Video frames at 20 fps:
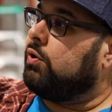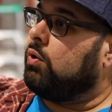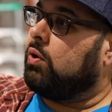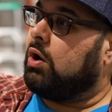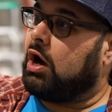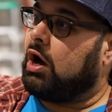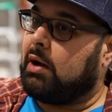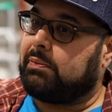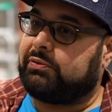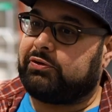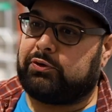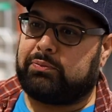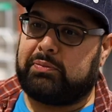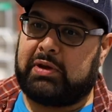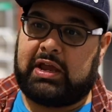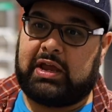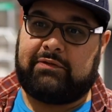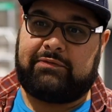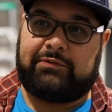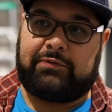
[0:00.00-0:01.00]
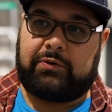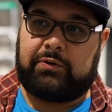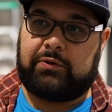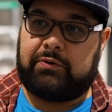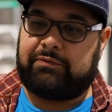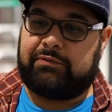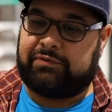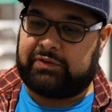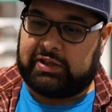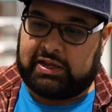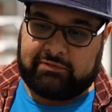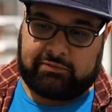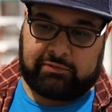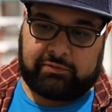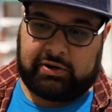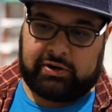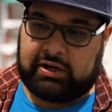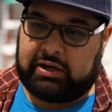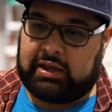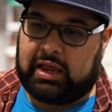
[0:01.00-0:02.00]
So hops are made for
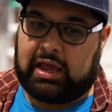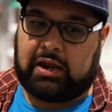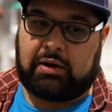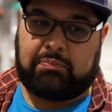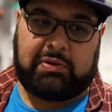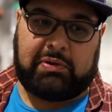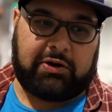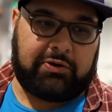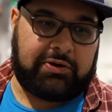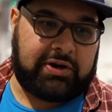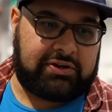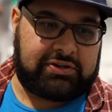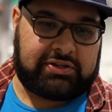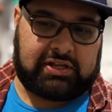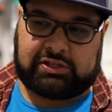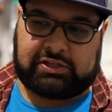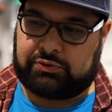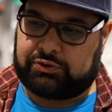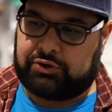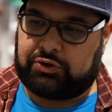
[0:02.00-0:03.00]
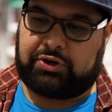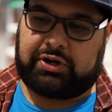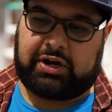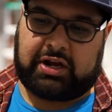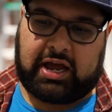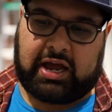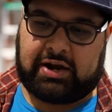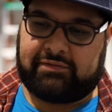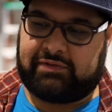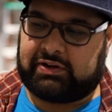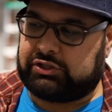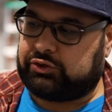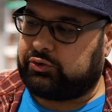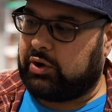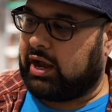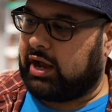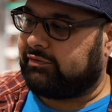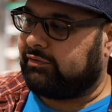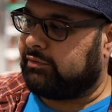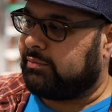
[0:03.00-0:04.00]
flavoring and bitterness. That's what you're going to kind of
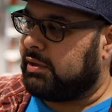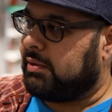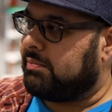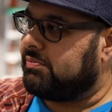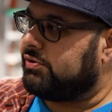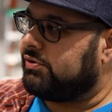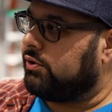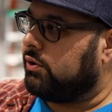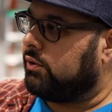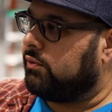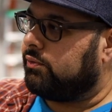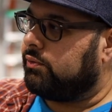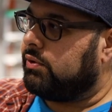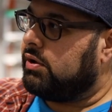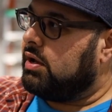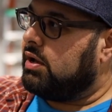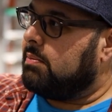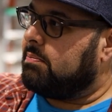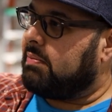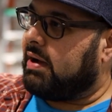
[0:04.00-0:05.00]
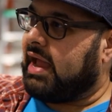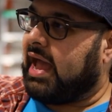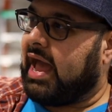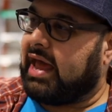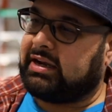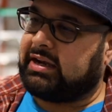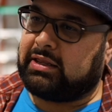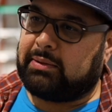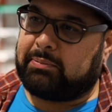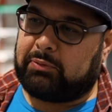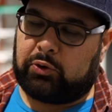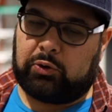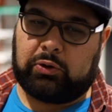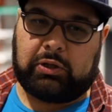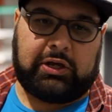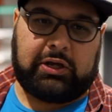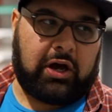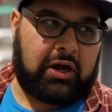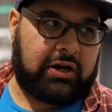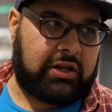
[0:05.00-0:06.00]
extract from them. So by adding them
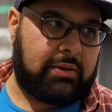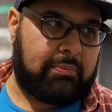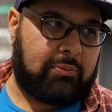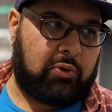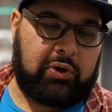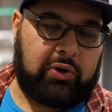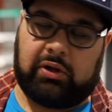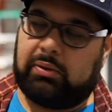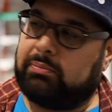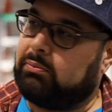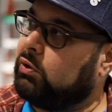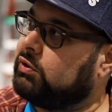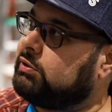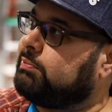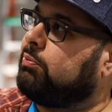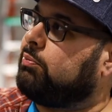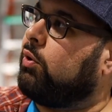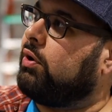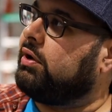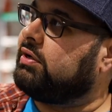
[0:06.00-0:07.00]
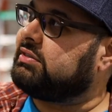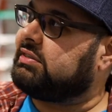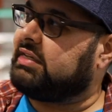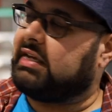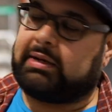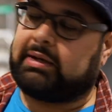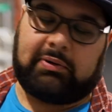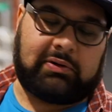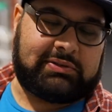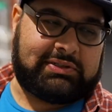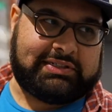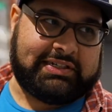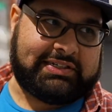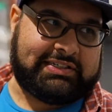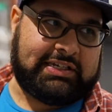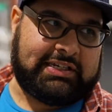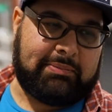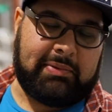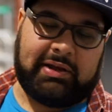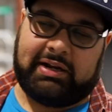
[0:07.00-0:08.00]
early on in the boil, most boils take about
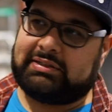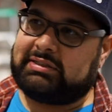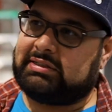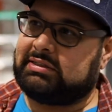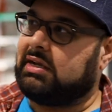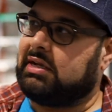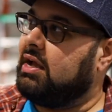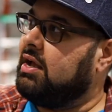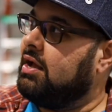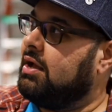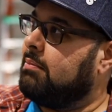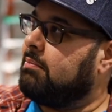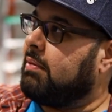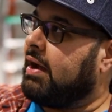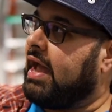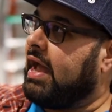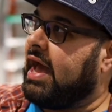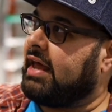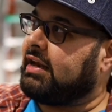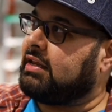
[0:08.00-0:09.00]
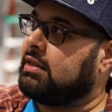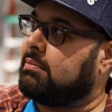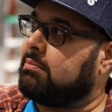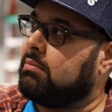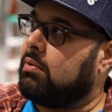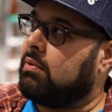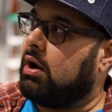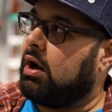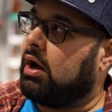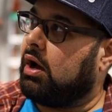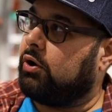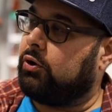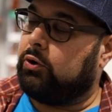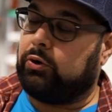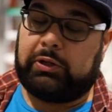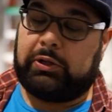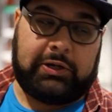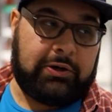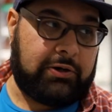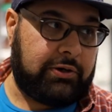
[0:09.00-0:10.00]
60 minutes. By adding them
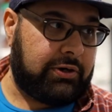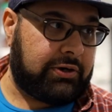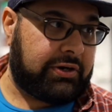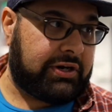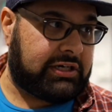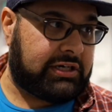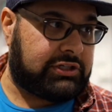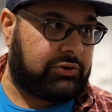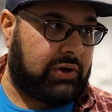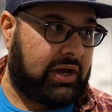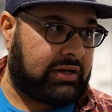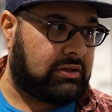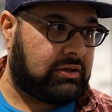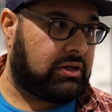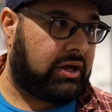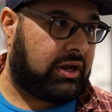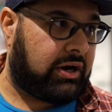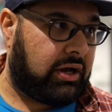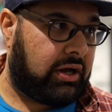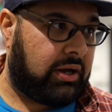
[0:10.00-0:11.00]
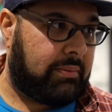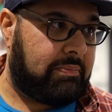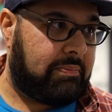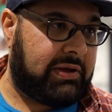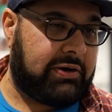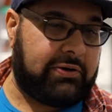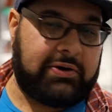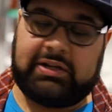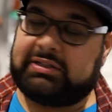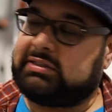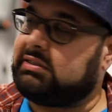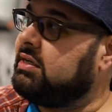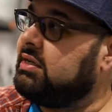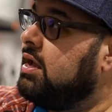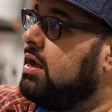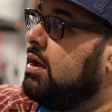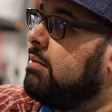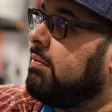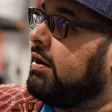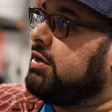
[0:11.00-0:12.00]
earlier, you're going to extract a lot of bitterness.
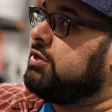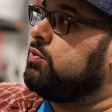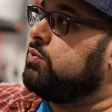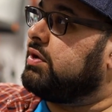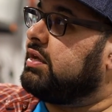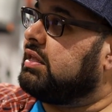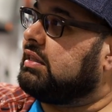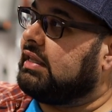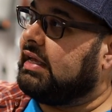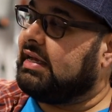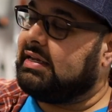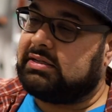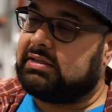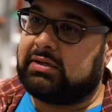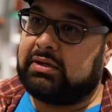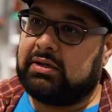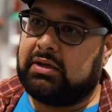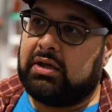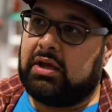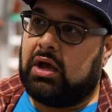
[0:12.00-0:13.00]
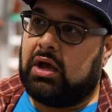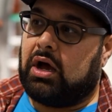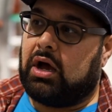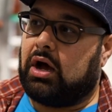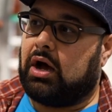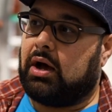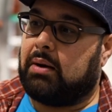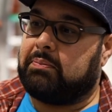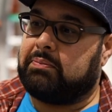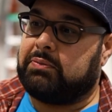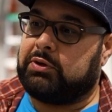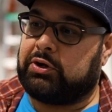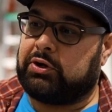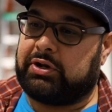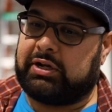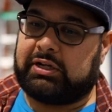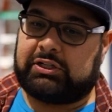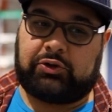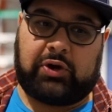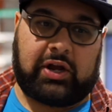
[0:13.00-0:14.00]
By doing it late, you're
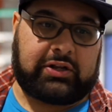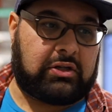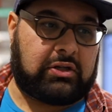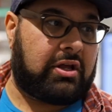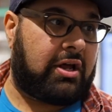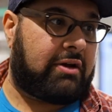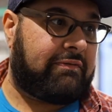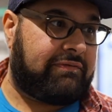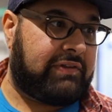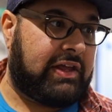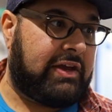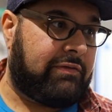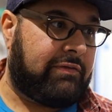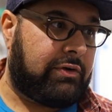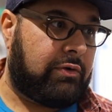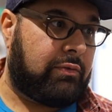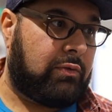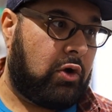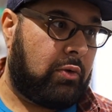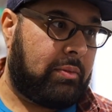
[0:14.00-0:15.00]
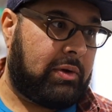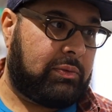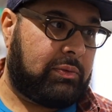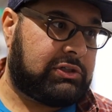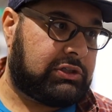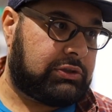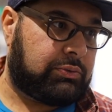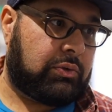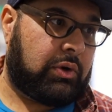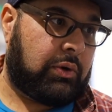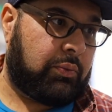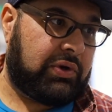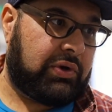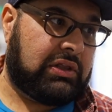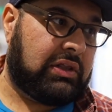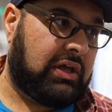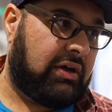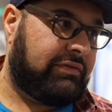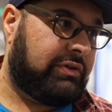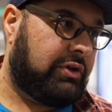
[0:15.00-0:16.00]
going to extract a lot of flavor and aroma, which is what
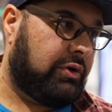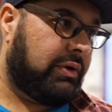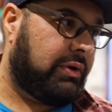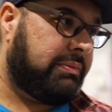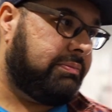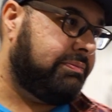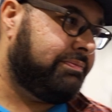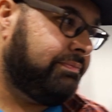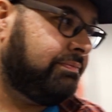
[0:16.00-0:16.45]
we love doing.